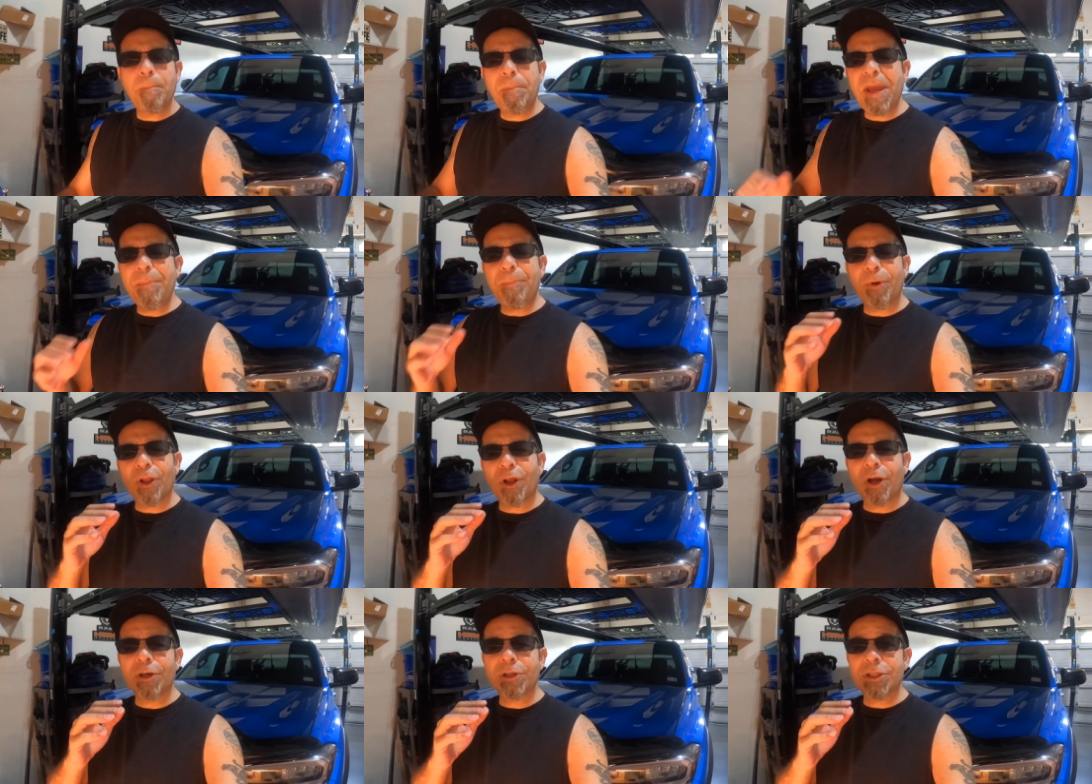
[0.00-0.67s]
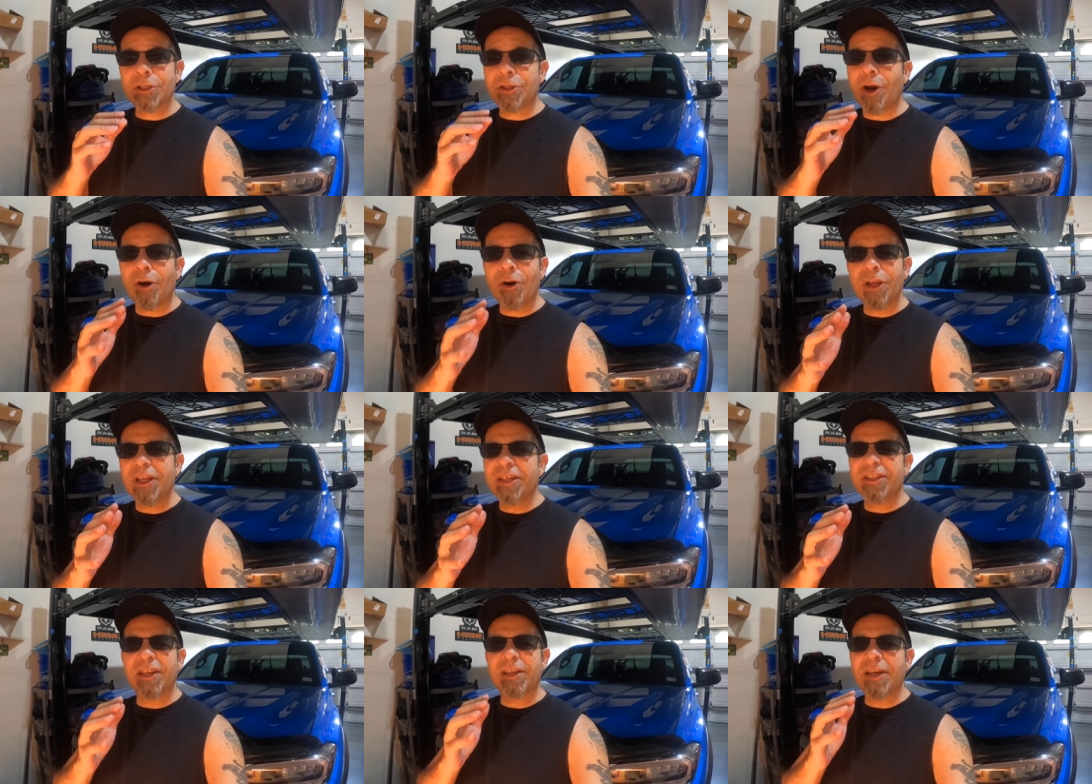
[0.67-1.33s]
people are
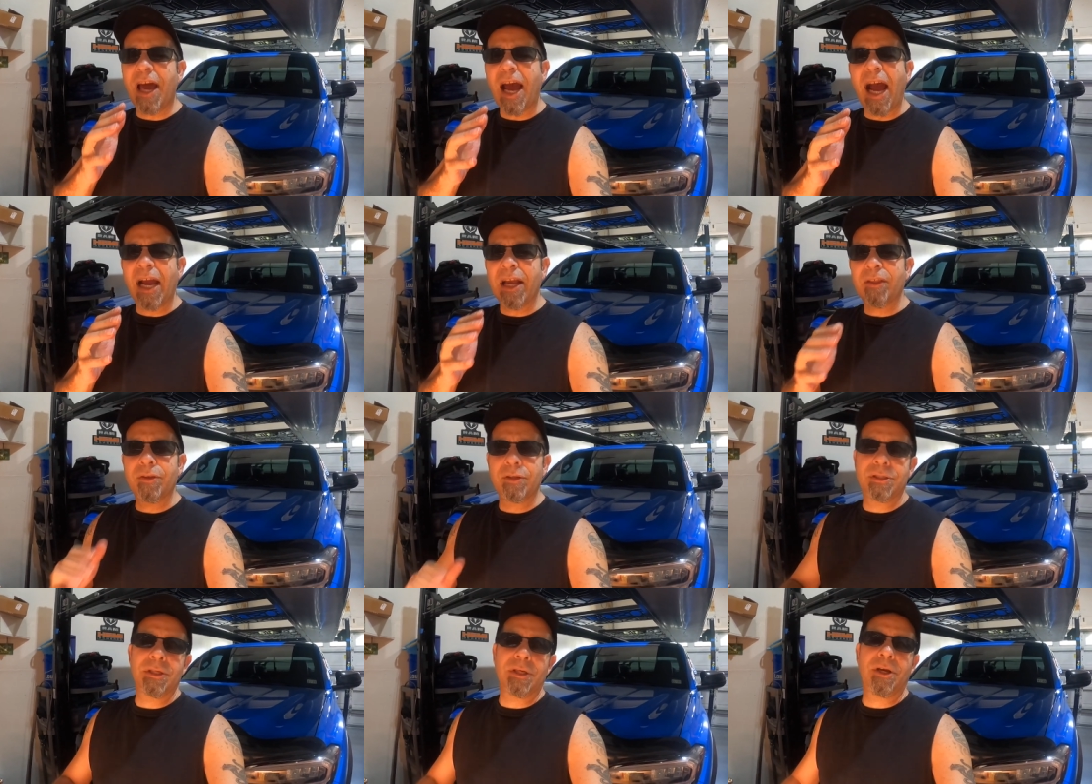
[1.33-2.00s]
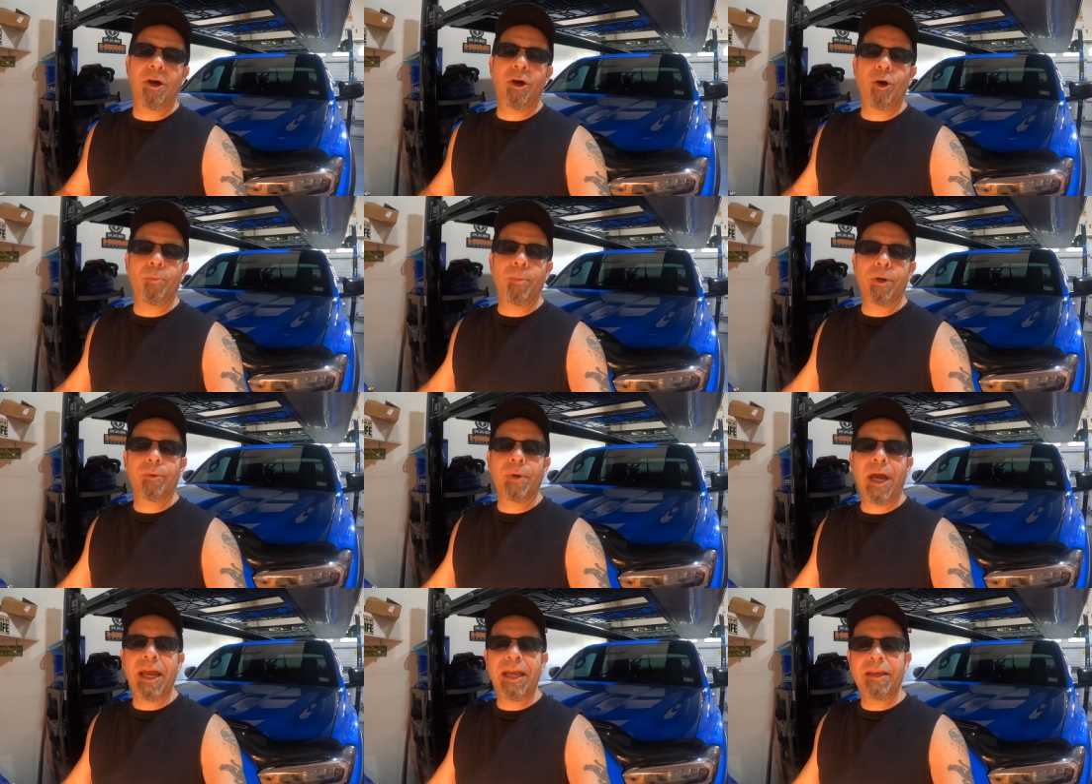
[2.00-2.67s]
starting to knock the
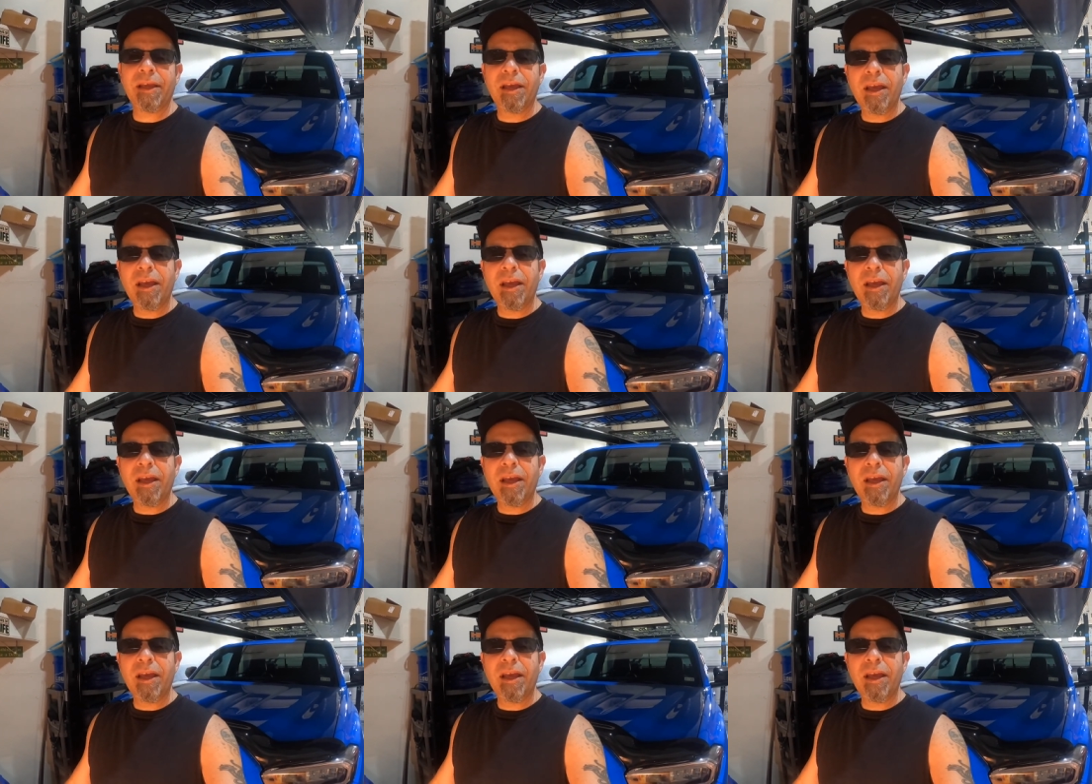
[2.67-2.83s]
Tacoma, right?